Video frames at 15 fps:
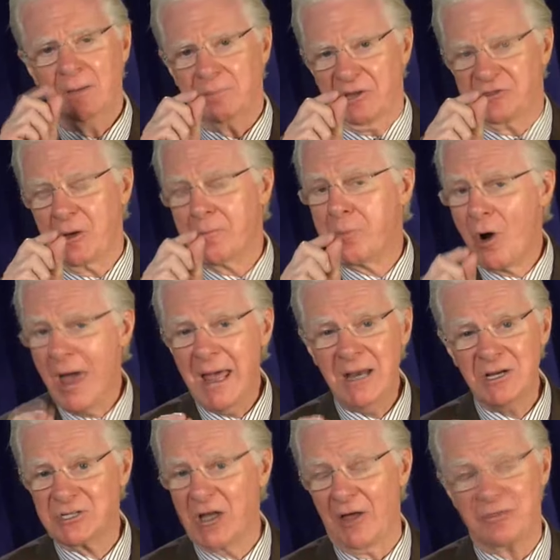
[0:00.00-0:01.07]
but the
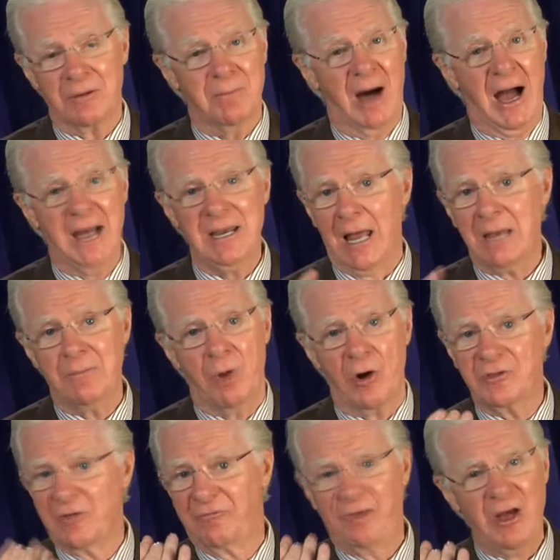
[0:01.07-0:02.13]
brain is not the mind any more
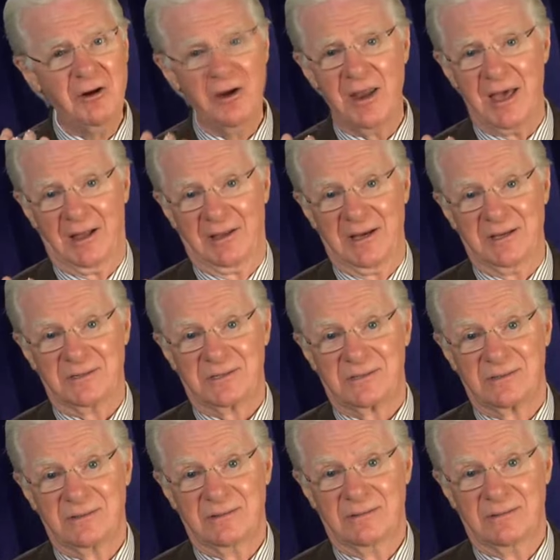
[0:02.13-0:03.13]
than the fingernail is.